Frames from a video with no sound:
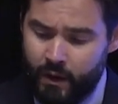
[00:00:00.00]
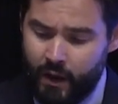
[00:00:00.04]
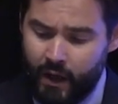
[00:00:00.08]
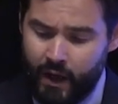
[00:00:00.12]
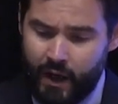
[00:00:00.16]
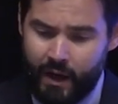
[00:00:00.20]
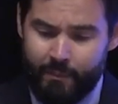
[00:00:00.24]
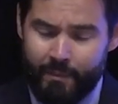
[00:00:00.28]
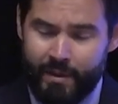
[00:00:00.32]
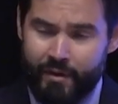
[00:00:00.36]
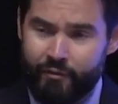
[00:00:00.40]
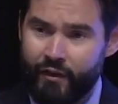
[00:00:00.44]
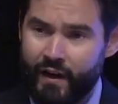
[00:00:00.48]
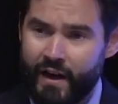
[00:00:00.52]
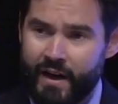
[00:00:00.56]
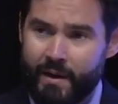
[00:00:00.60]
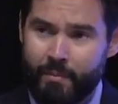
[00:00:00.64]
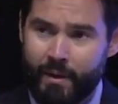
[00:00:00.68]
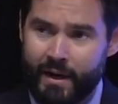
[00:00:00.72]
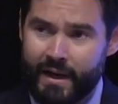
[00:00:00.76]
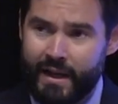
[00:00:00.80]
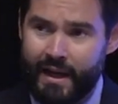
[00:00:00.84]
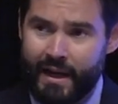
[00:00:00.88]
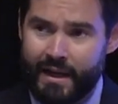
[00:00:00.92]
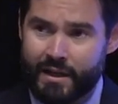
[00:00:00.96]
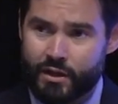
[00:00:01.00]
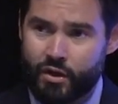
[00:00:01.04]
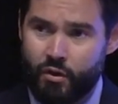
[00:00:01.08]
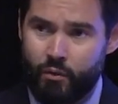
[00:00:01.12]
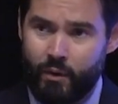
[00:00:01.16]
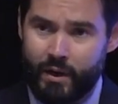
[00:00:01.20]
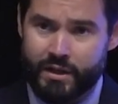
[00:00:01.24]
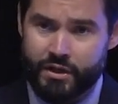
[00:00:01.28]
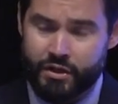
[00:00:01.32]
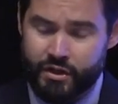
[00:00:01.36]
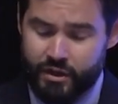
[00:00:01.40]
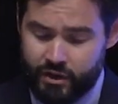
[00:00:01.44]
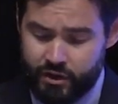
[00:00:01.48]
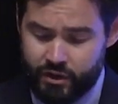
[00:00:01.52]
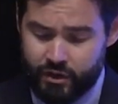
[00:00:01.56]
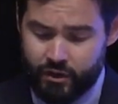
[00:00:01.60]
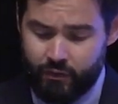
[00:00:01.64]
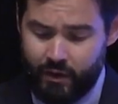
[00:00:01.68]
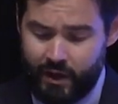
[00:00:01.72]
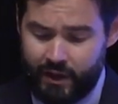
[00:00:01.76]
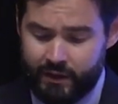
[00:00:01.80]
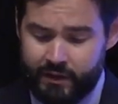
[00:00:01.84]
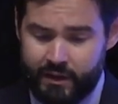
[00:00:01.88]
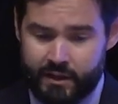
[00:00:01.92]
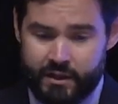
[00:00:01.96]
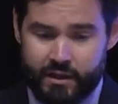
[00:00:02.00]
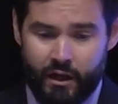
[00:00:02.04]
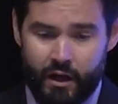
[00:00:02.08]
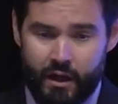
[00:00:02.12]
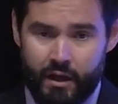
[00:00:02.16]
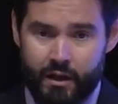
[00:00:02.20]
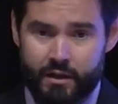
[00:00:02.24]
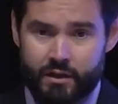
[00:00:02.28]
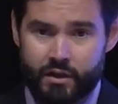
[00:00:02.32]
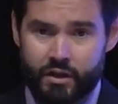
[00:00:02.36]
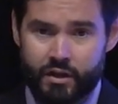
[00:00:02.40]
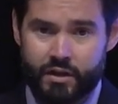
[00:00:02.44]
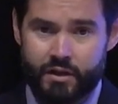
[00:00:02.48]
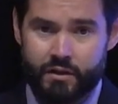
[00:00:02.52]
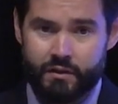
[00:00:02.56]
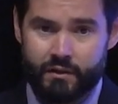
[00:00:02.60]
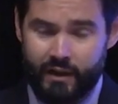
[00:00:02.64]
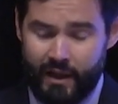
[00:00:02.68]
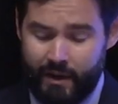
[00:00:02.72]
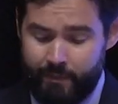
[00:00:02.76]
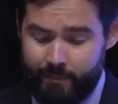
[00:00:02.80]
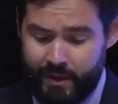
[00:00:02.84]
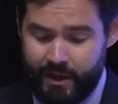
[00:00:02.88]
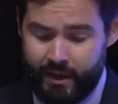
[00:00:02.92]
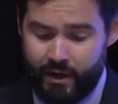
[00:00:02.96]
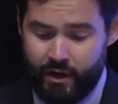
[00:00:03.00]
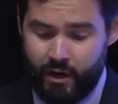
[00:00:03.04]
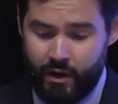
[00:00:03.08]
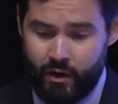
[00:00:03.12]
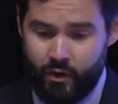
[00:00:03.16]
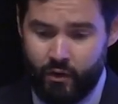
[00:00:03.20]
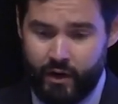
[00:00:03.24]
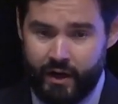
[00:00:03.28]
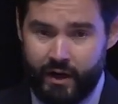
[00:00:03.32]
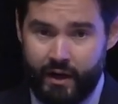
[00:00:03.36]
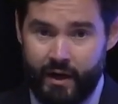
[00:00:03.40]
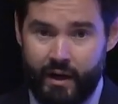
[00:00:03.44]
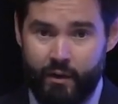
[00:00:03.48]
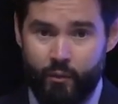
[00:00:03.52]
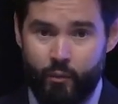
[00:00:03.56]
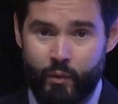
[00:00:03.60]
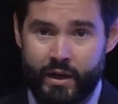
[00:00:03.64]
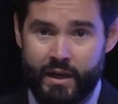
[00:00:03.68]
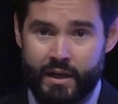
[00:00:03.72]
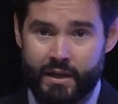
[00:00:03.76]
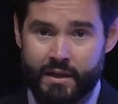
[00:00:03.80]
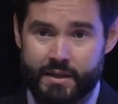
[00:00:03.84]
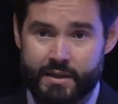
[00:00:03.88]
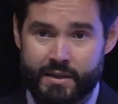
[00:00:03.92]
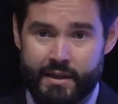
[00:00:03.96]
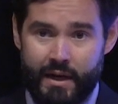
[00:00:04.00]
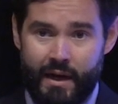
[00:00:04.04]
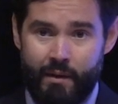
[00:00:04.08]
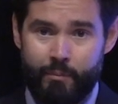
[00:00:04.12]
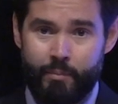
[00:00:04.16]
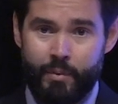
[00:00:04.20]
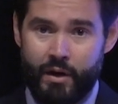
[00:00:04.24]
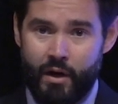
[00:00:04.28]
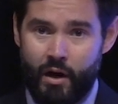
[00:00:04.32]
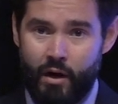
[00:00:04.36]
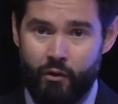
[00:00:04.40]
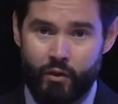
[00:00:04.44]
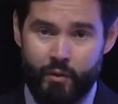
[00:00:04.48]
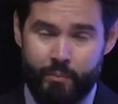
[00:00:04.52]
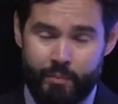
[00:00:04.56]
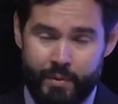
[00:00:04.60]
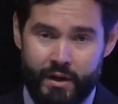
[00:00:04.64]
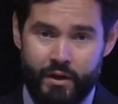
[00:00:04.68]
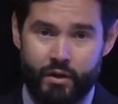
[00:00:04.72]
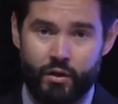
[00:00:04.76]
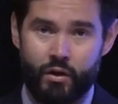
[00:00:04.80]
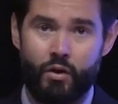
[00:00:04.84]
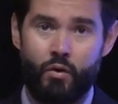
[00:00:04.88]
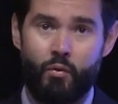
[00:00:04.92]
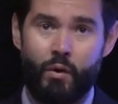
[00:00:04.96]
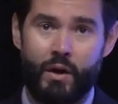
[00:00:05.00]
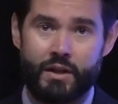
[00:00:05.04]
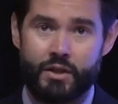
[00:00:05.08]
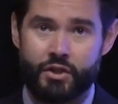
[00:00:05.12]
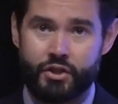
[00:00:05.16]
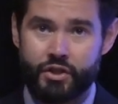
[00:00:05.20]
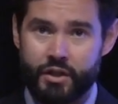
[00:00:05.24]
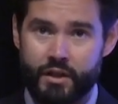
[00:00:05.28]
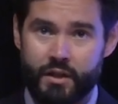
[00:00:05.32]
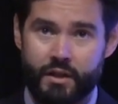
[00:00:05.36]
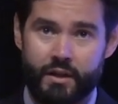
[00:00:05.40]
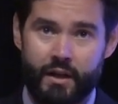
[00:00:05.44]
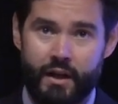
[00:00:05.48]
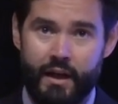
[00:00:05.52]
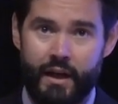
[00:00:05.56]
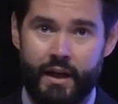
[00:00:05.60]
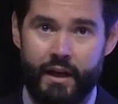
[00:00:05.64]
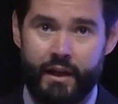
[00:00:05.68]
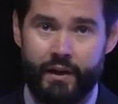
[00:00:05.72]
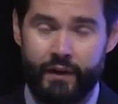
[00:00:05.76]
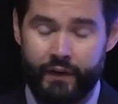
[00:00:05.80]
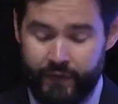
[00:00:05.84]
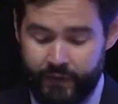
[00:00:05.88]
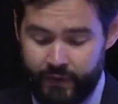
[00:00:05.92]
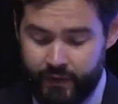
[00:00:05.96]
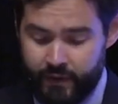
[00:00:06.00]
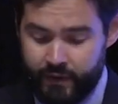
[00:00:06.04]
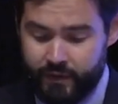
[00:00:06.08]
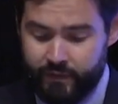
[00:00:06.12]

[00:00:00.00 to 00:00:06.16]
Um, if anybody has questions throughout the talk, just let me know and, and we can stop and I'll repeat your question and